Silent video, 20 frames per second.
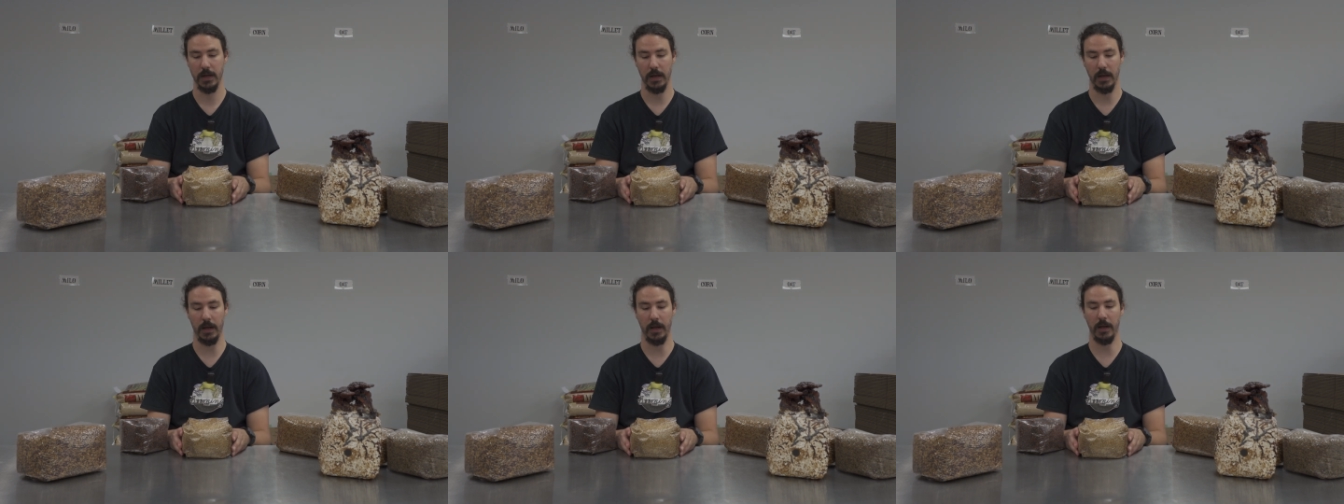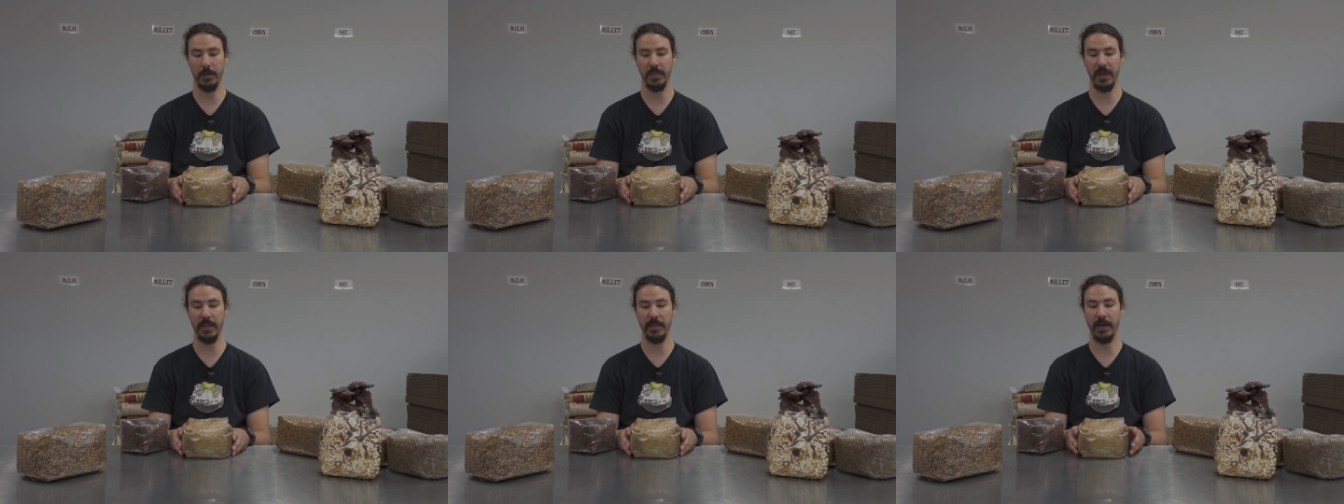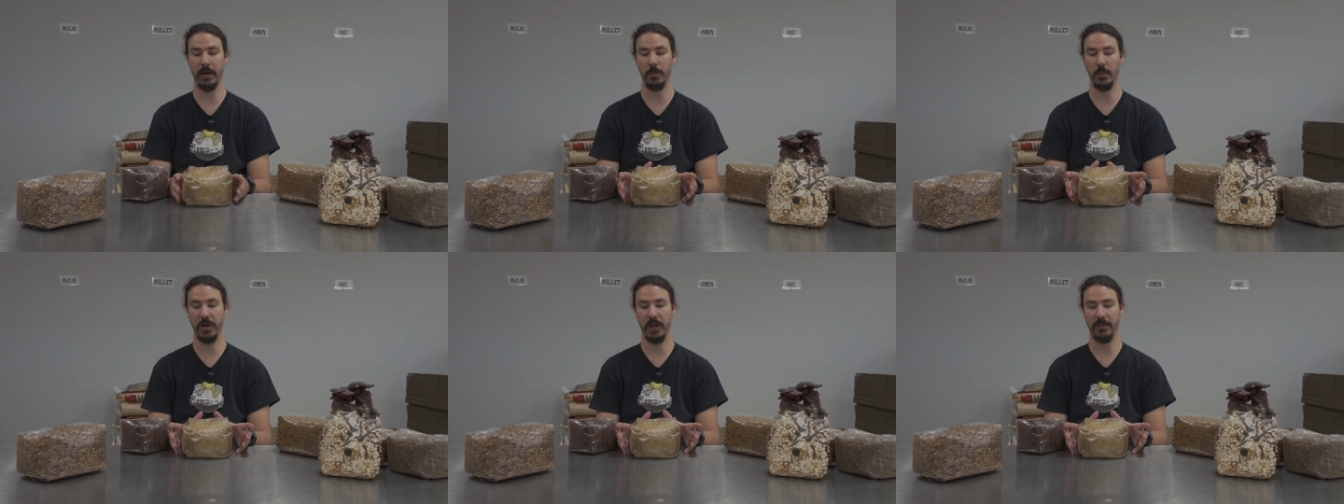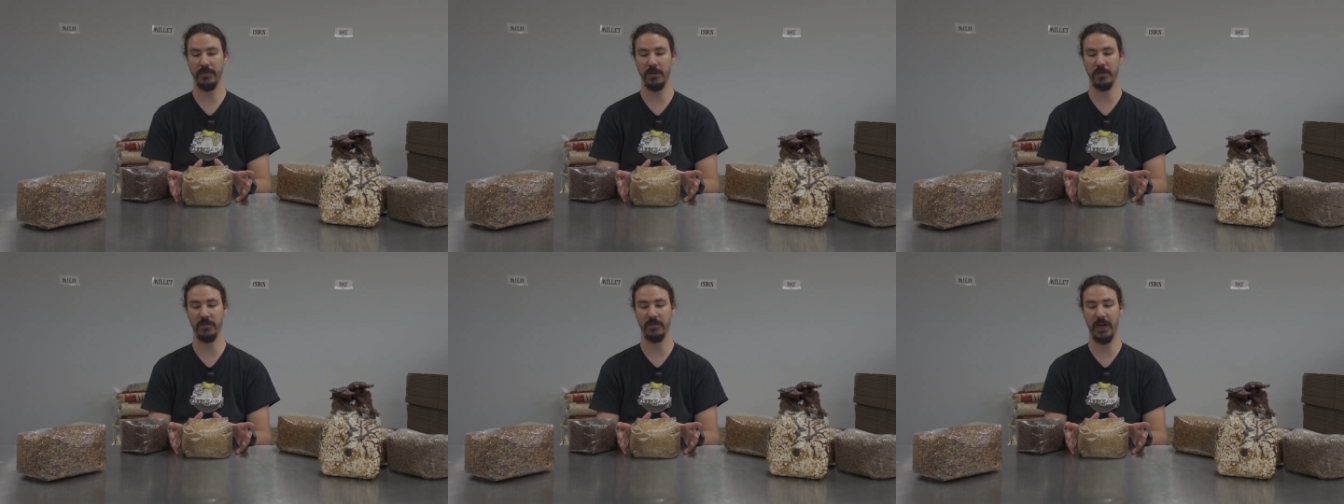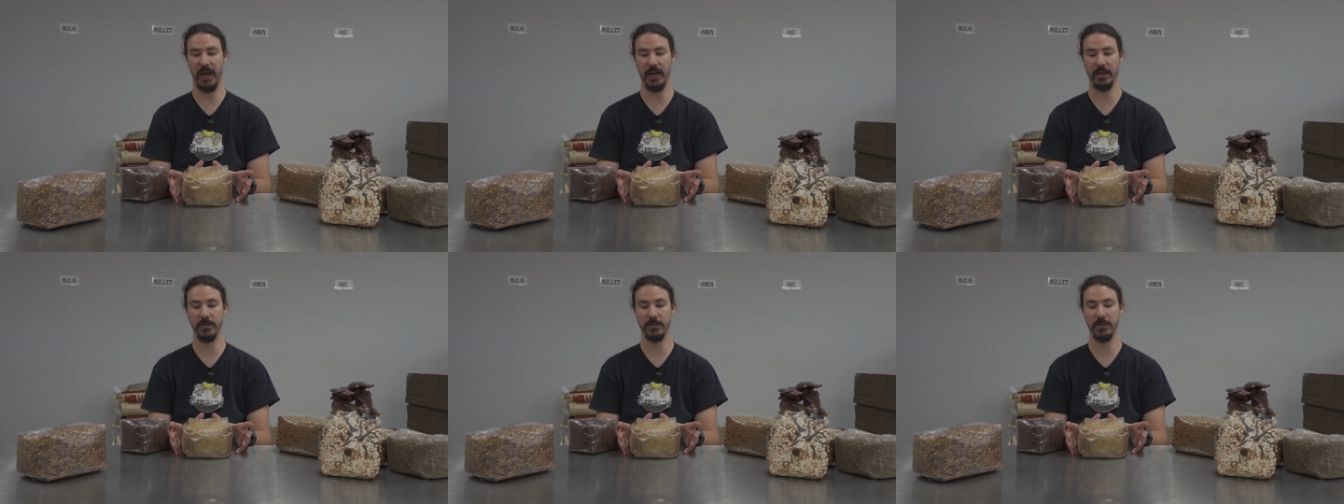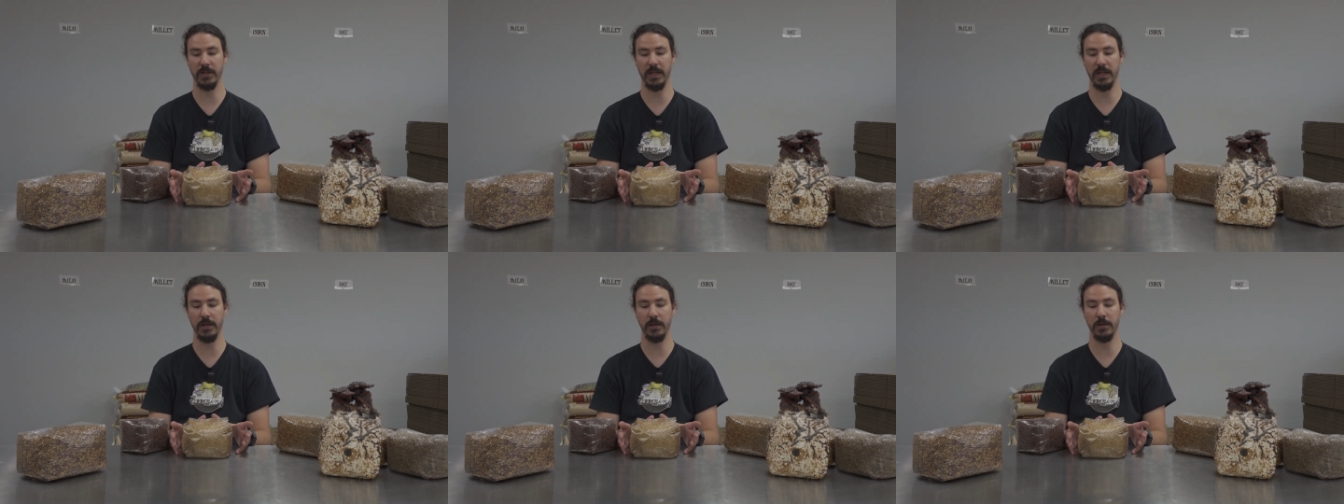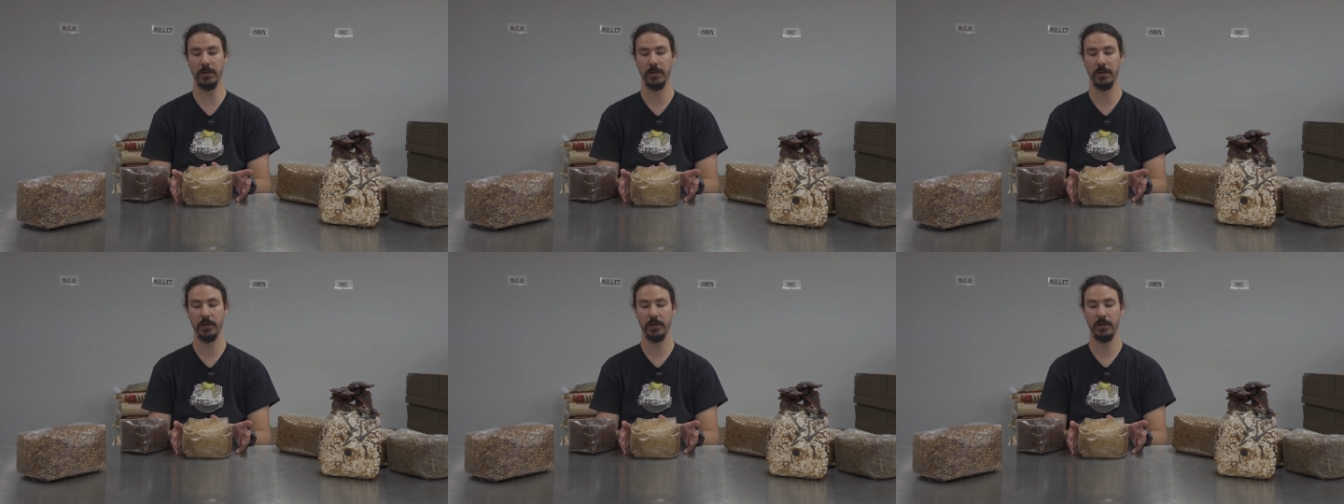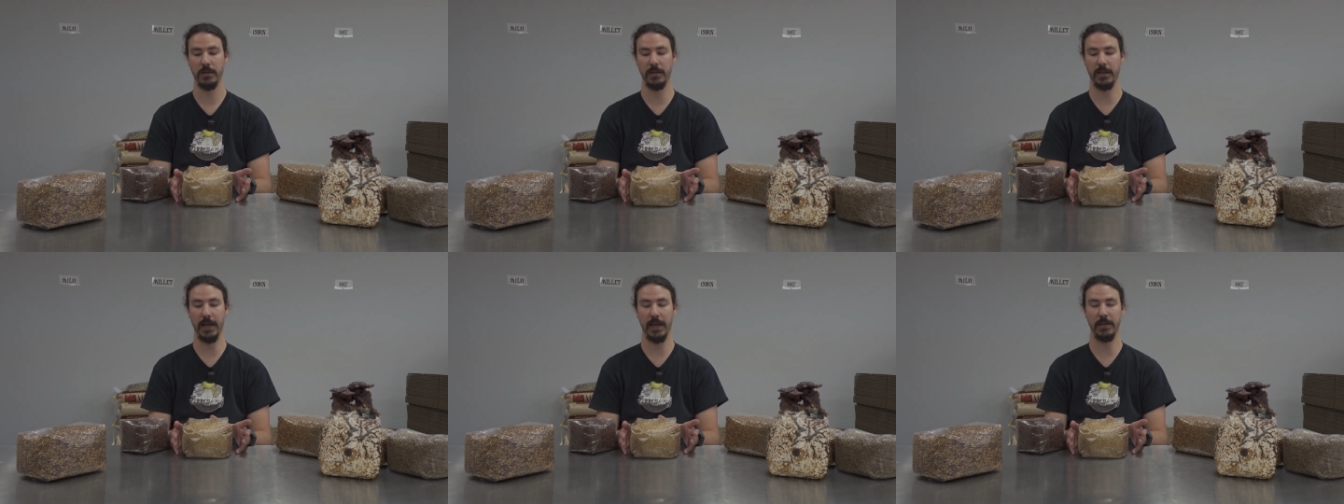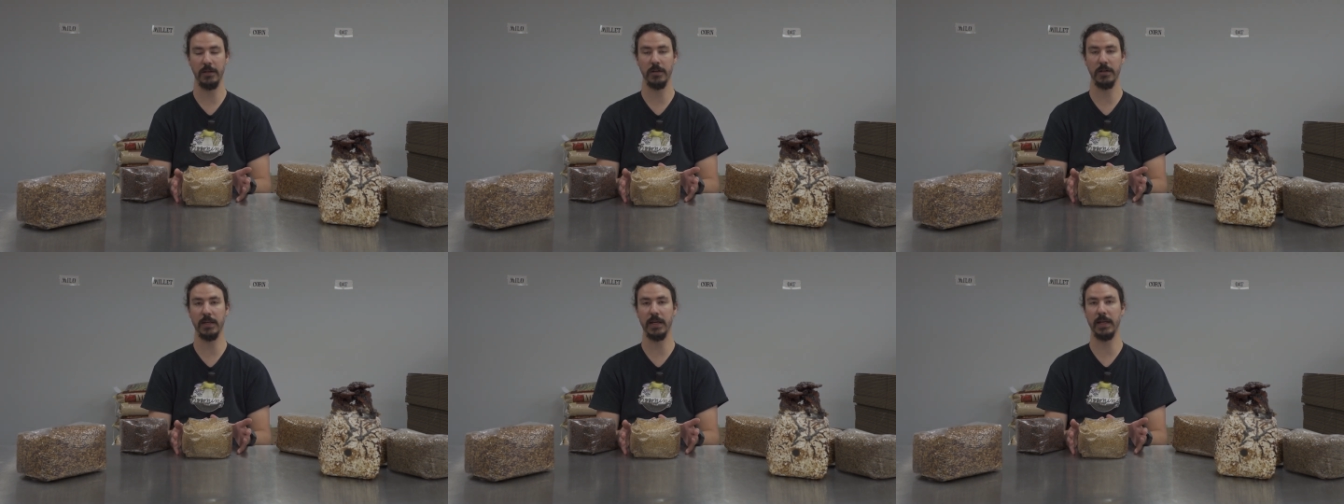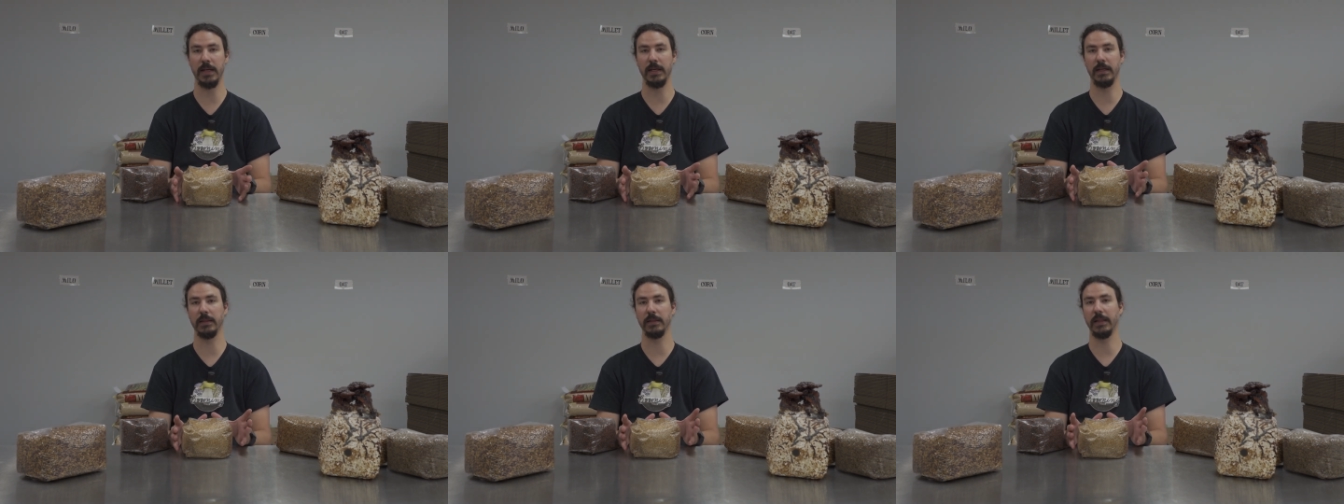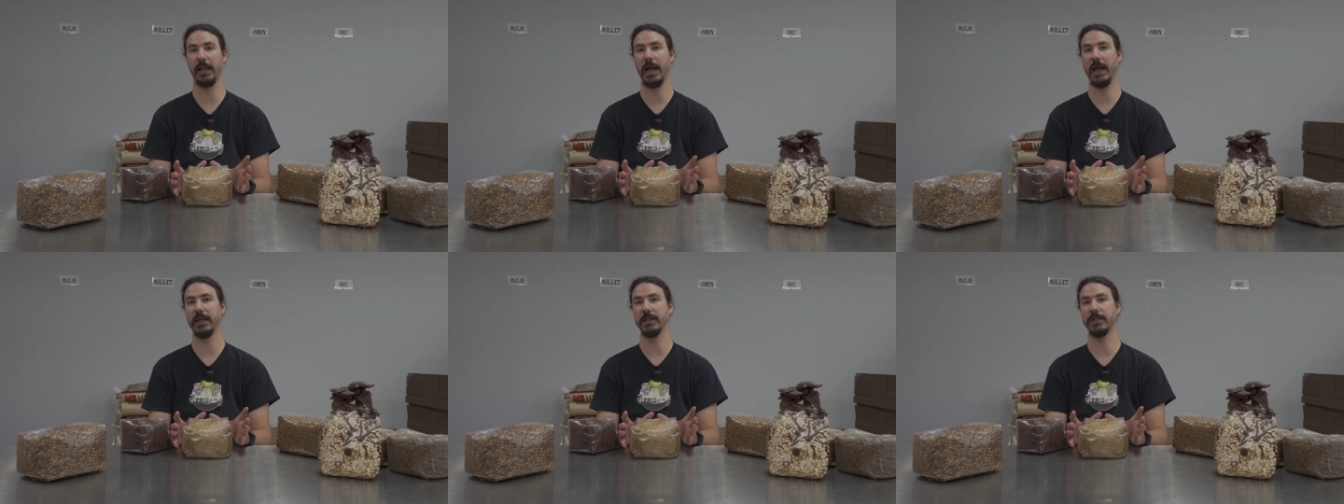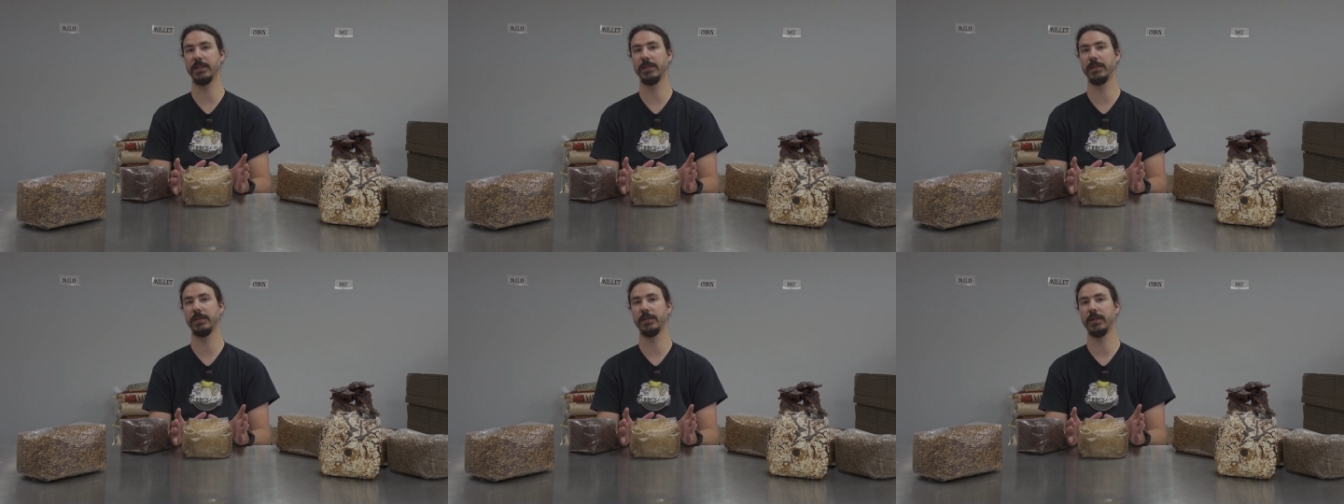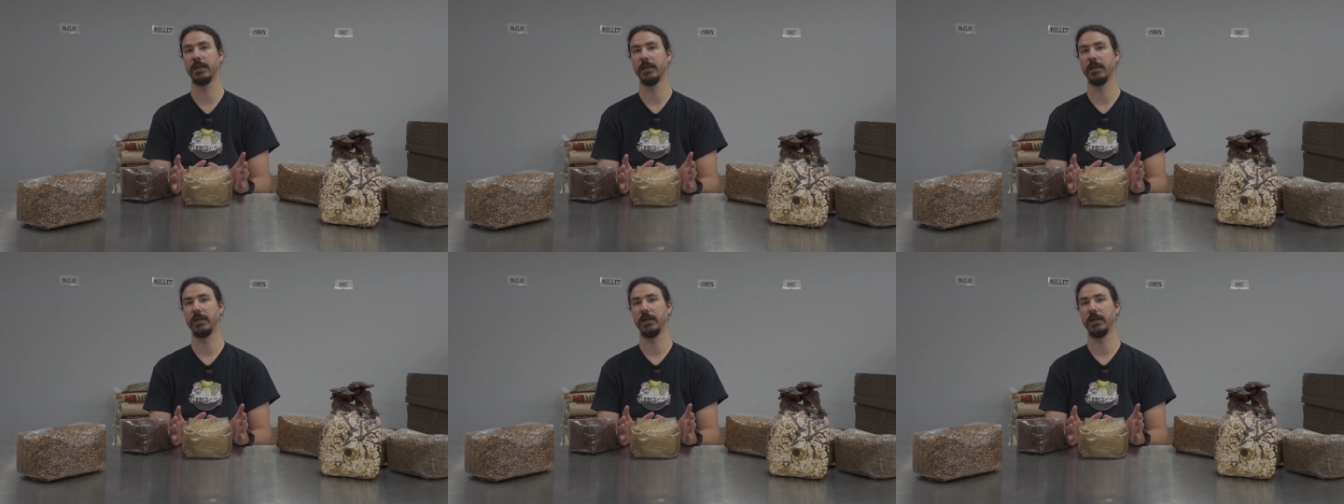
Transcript: Um, and then whenever you factor in that you're getting less